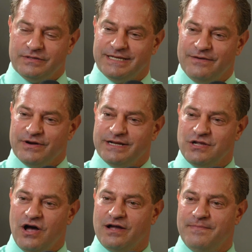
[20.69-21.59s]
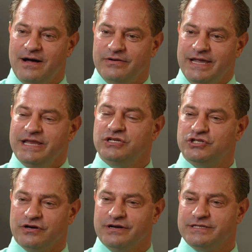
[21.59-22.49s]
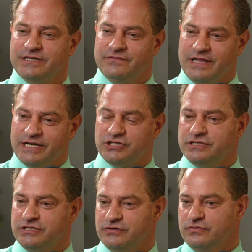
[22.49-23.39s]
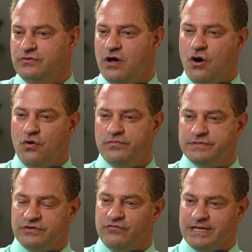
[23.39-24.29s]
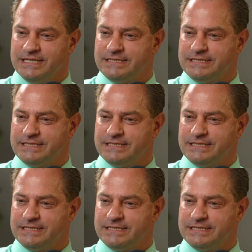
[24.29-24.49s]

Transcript: today we're going to talk about insurance in relation to homes and real